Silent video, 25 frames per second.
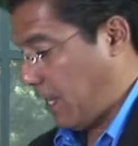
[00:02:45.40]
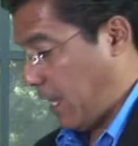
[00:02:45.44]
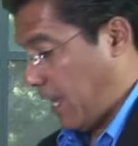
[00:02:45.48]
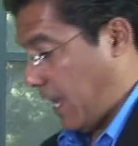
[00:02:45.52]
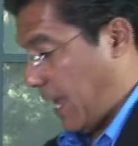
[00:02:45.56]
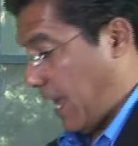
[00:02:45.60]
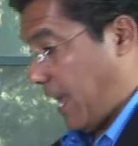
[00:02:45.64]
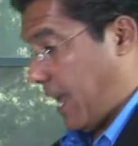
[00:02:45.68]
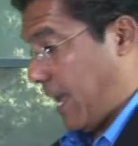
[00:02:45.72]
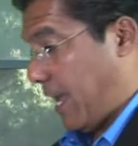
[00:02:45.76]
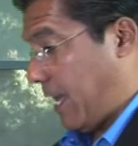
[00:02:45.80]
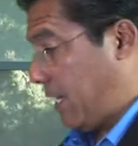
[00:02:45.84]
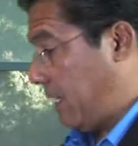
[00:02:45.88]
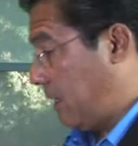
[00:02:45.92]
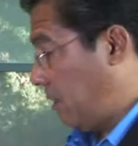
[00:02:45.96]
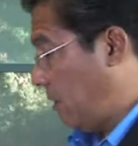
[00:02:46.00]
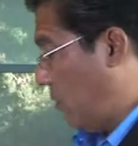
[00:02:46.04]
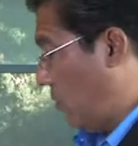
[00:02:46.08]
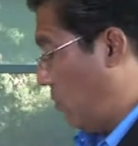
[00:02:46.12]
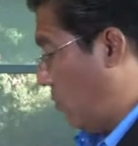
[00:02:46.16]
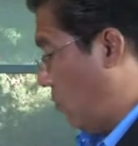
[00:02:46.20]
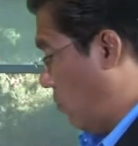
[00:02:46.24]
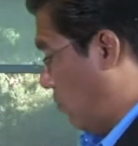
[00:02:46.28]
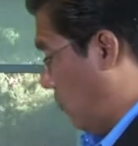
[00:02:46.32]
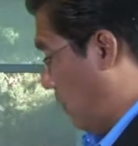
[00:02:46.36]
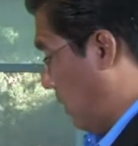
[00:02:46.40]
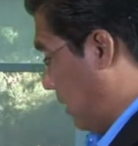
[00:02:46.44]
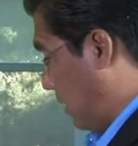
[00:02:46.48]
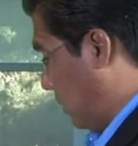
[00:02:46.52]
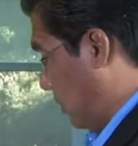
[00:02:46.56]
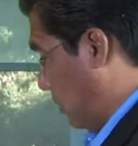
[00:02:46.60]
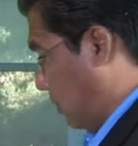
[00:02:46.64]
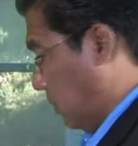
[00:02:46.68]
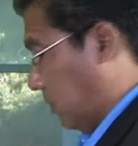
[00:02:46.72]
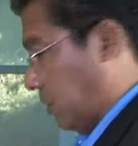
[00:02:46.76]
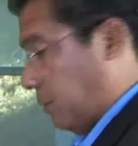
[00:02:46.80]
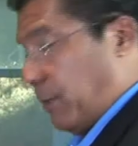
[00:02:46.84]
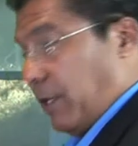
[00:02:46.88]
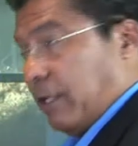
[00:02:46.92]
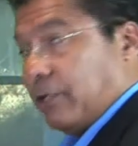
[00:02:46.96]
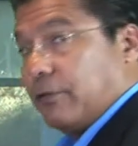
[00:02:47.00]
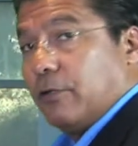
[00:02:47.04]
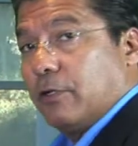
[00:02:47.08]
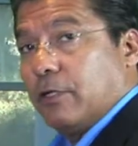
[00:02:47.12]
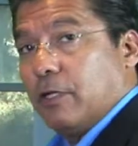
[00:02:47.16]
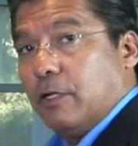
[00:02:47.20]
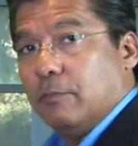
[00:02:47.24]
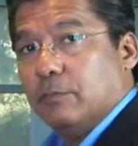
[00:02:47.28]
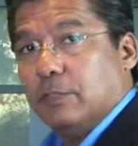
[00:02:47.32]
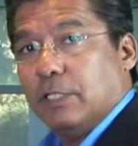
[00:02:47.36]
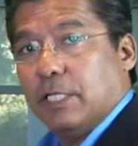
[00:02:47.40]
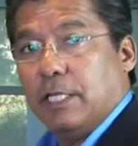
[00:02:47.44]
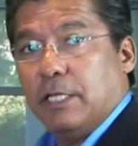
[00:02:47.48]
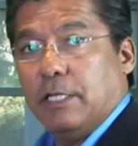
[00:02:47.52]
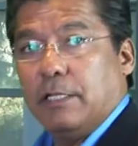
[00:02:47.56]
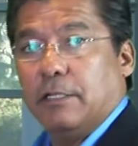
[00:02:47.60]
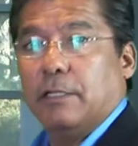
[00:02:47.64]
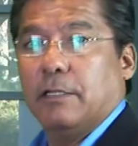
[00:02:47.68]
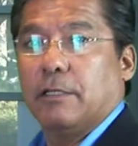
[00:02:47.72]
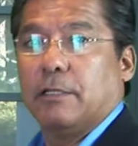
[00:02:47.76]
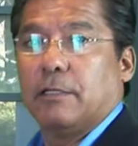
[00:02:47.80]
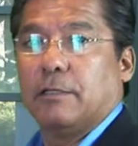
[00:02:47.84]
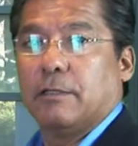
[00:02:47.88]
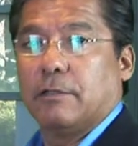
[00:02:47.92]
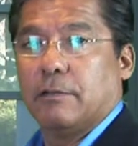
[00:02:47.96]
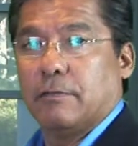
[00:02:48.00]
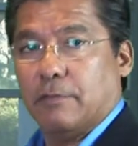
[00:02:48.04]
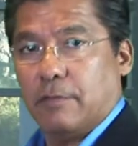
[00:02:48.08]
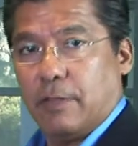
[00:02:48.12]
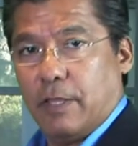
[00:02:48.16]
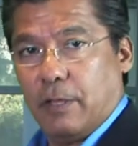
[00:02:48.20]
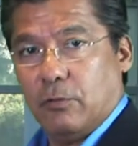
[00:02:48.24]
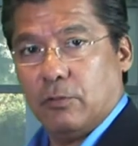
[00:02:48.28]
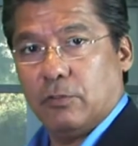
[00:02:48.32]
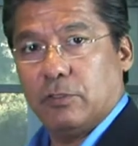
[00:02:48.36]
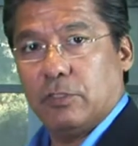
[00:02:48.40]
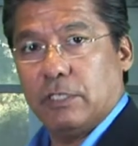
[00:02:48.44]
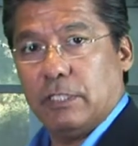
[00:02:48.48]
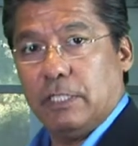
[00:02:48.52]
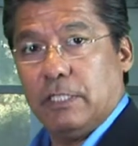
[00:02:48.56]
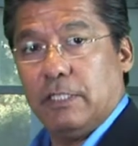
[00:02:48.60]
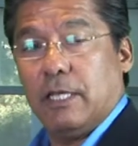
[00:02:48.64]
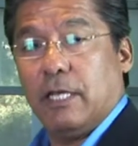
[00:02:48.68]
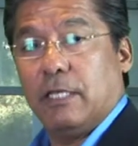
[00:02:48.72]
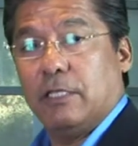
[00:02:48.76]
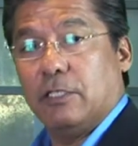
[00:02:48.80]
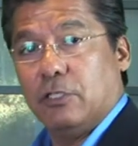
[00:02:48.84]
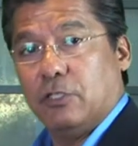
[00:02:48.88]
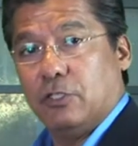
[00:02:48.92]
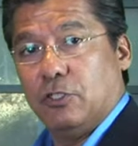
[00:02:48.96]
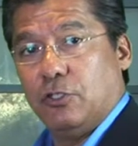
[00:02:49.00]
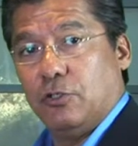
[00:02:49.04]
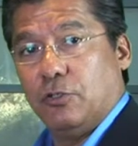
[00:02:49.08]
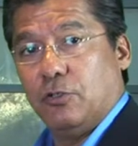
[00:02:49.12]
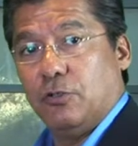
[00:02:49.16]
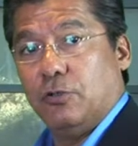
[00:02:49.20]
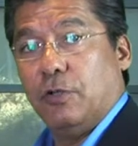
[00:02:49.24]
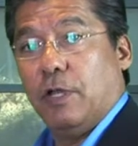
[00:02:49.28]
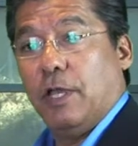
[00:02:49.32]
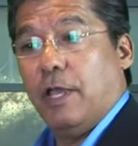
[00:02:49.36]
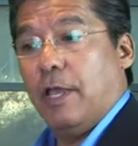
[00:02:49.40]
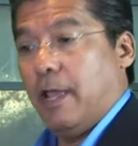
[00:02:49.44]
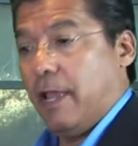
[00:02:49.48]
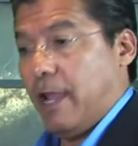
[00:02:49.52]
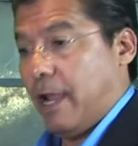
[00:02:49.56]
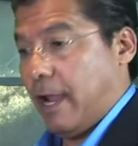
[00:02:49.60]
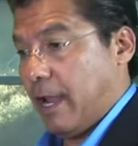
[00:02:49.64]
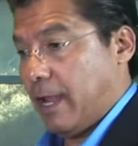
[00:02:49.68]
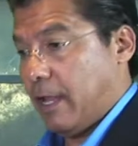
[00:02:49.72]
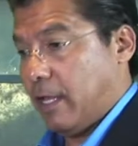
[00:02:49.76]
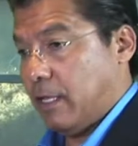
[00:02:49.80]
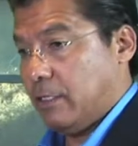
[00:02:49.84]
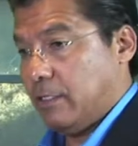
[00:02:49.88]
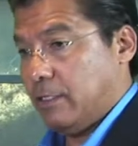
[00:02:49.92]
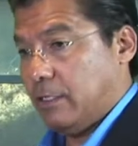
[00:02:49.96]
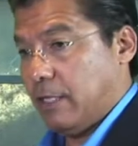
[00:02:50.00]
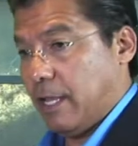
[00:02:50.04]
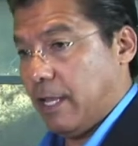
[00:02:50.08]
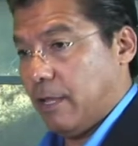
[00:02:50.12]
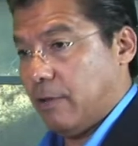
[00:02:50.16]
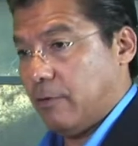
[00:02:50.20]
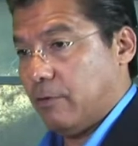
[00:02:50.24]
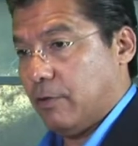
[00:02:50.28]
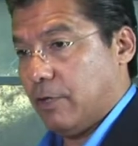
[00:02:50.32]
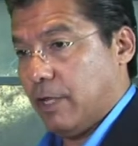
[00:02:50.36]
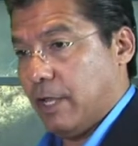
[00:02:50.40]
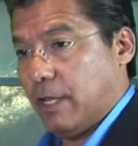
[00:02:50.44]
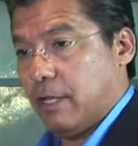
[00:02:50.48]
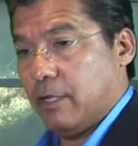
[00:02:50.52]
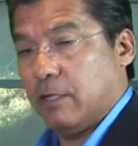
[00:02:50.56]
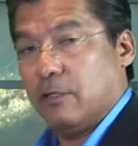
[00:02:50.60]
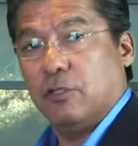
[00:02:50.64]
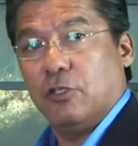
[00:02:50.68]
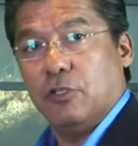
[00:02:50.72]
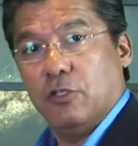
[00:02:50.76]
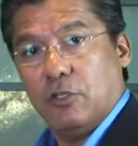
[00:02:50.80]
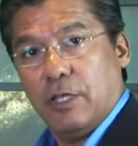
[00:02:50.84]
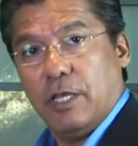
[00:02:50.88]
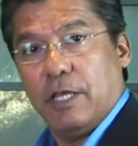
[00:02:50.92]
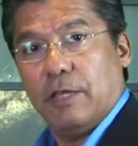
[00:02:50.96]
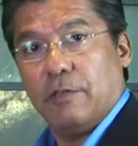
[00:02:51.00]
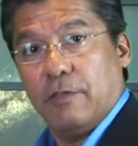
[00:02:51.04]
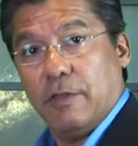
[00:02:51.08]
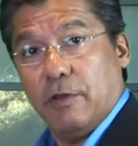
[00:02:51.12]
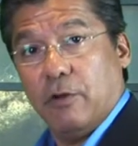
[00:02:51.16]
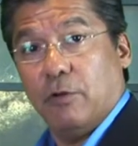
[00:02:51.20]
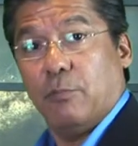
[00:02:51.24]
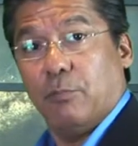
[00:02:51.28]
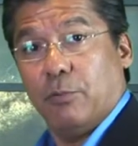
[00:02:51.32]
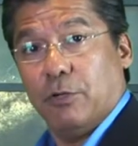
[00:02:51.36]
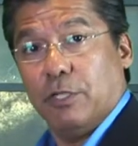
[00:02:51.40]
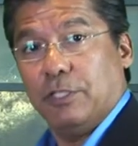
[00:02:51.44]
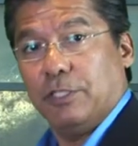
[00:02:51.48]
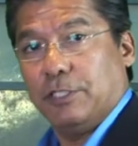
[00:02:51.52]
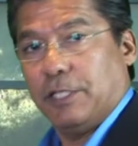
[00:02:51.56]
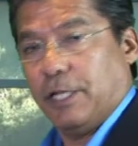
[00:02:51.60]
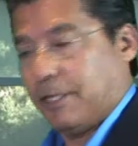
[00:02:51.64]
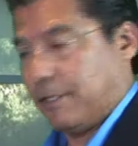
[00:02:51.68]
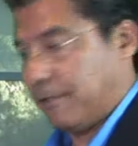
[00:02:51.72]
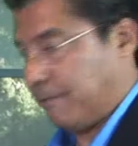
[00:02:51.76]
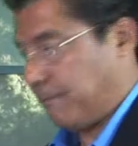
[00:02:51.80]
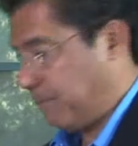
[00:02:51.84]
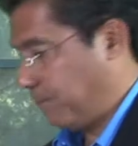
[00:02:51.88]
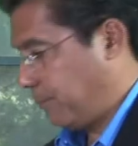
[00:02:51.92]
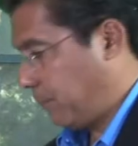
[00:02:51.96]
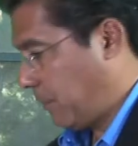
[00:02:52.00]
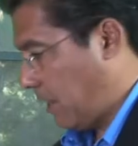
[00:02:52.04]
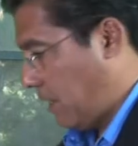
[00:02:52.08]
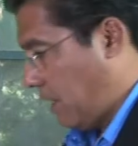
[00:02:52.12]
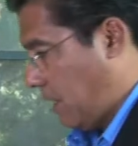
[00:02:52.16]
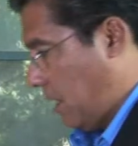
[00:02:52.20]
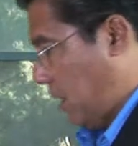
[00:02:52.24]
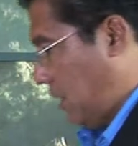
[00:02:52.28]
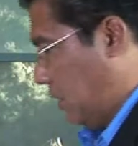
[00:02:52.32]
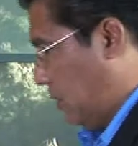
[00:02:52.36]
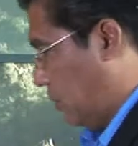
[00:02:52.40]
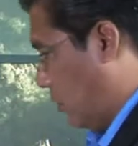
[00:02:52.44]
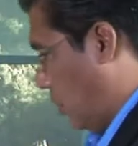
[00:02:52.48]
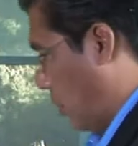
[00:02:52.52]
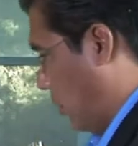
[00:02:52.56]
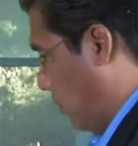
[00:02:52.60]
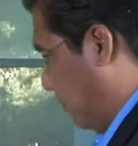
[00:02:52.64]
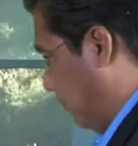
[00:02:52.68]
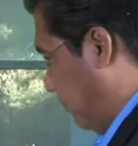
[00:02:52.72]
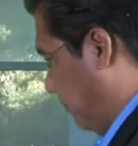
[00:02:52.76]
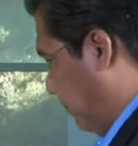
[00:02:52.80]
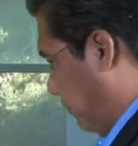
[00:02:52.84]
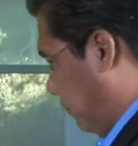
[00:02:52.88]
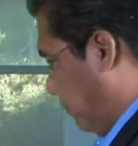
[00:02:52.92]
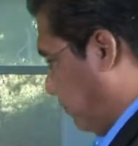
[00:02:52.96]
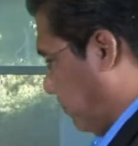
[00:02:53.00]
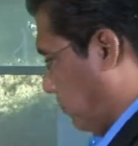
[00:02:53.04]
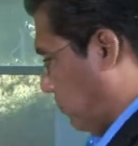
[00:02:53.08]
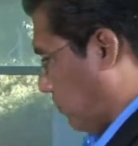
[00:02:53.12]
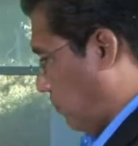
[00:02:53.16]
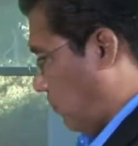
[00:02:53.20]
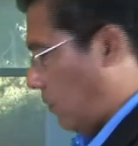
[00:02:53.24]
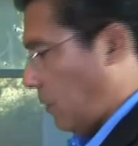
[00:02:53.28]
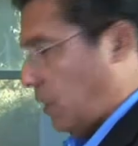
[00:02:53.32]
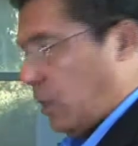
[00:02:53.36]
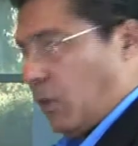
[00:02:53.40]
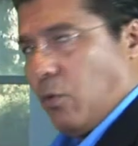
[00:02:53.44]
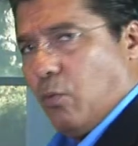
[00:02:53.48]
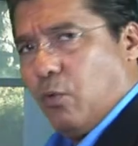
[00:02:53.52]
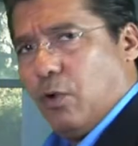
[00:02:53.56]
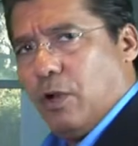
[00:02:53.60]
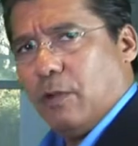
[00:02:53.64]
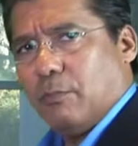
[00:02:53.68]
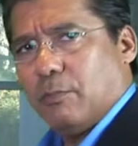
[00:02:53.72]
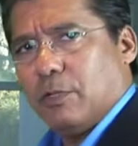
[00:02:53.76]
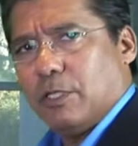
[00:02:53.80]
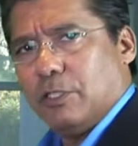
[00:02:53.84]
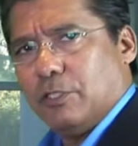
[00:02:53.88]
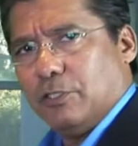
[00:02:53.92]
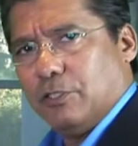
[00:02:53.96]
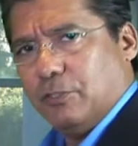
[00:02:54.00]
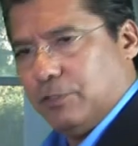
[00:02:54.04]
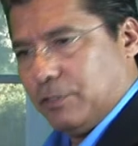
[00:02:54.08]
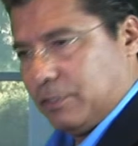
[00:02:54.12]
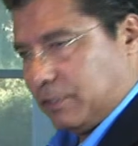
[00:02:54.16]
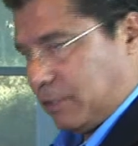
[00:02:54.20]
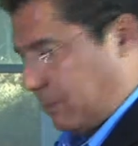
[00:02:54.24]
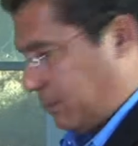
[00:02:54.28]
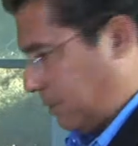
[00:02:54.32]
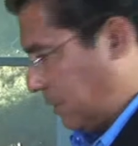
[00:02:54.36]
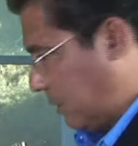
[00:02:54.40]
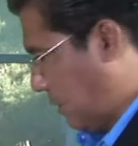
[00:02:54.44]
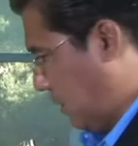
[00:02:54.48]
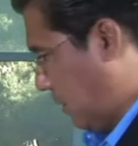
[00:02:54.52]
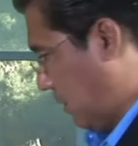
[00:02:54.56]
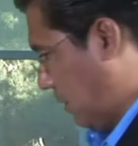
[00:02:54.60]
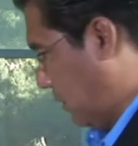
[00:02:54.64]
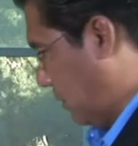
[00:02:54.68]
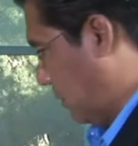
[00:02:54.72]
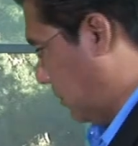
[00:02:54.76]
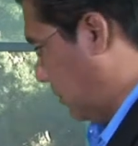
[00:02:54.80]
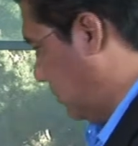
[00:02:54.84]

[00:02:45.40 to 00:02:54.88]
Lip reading: And when your inspector comes in, they will see that you do, and they'll appreciate it. So what I'm going to do is I'm just going to